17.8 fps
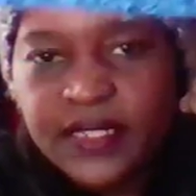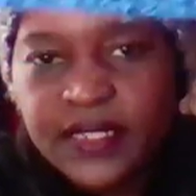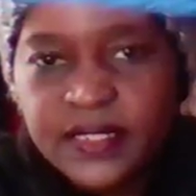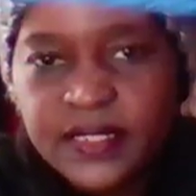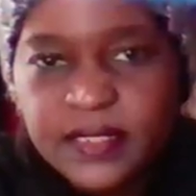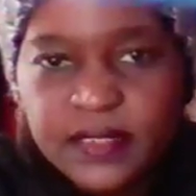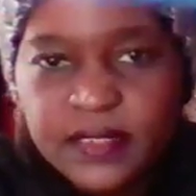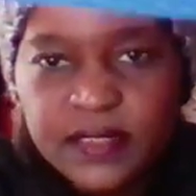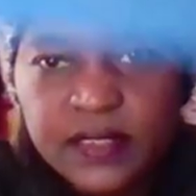
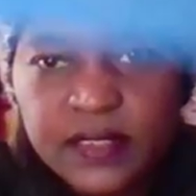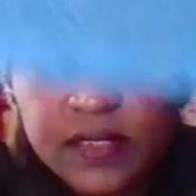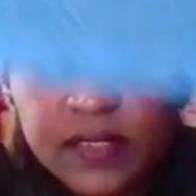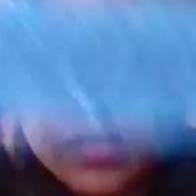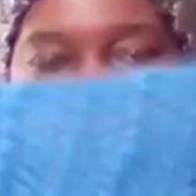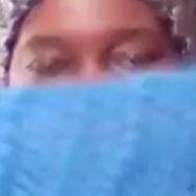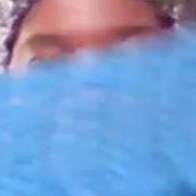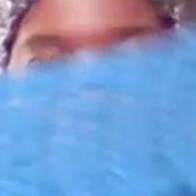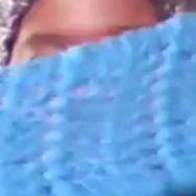this
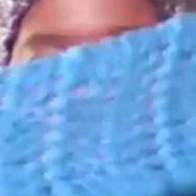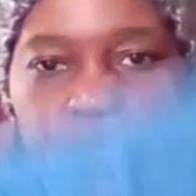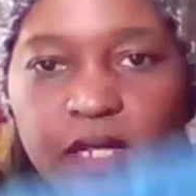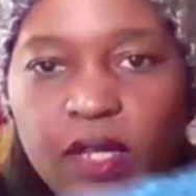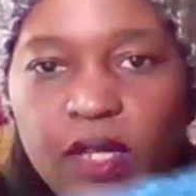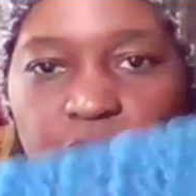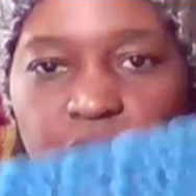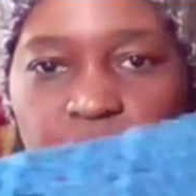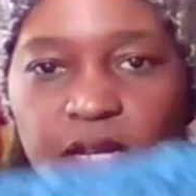uber
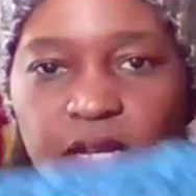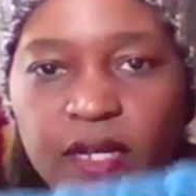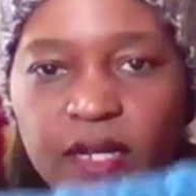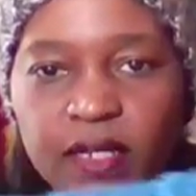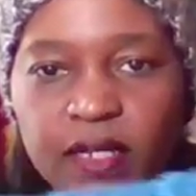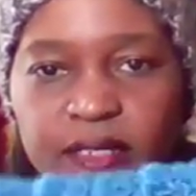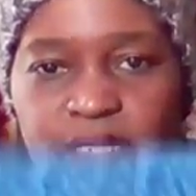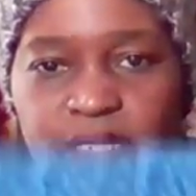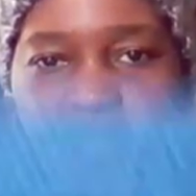long
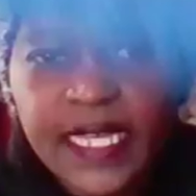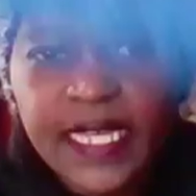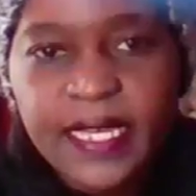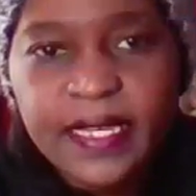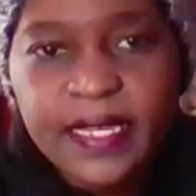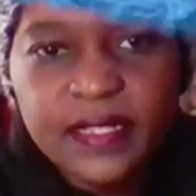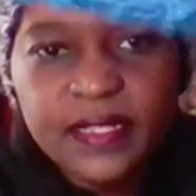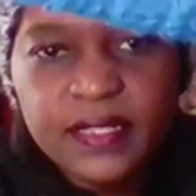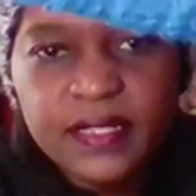
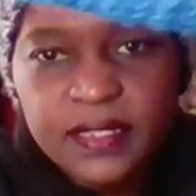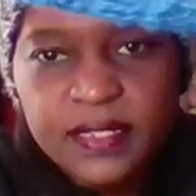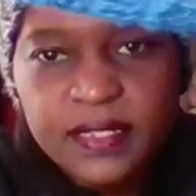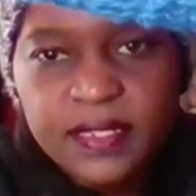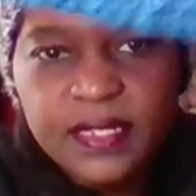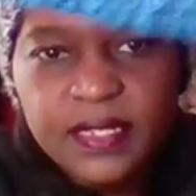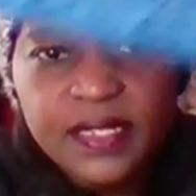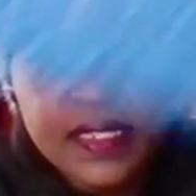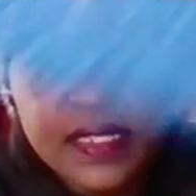tail
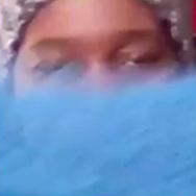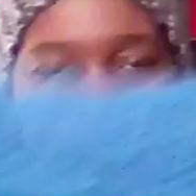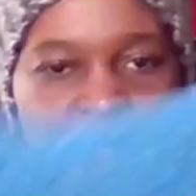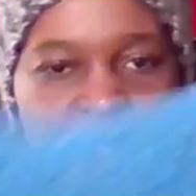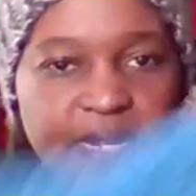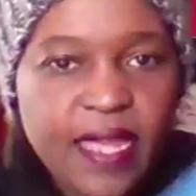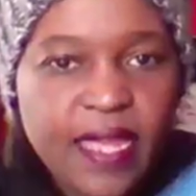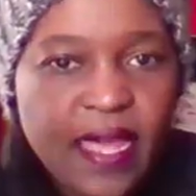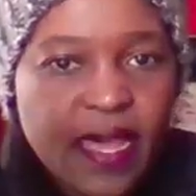that
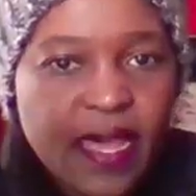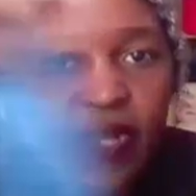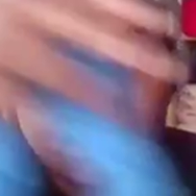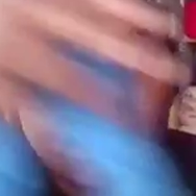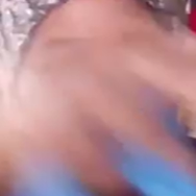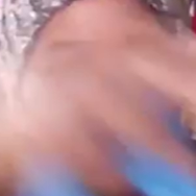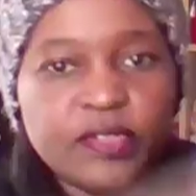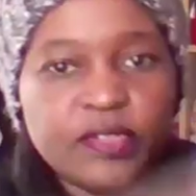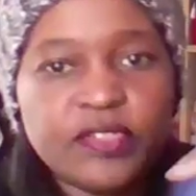it had,
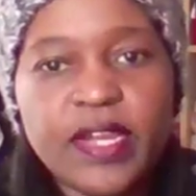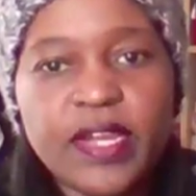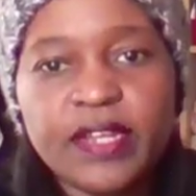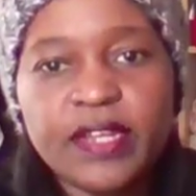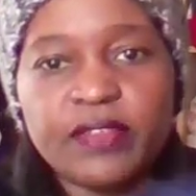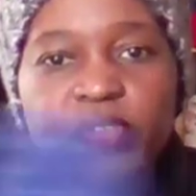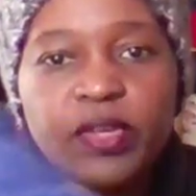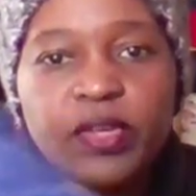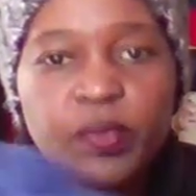and I was trying
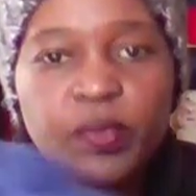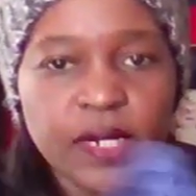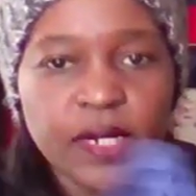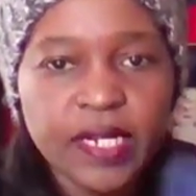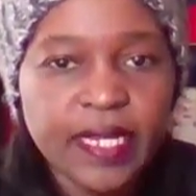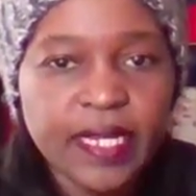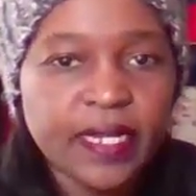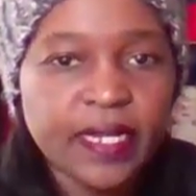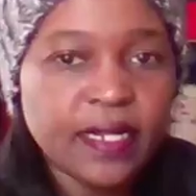to
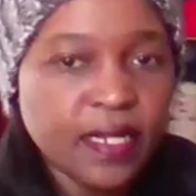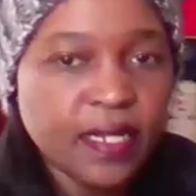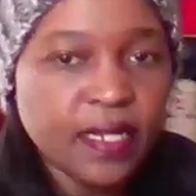rework it,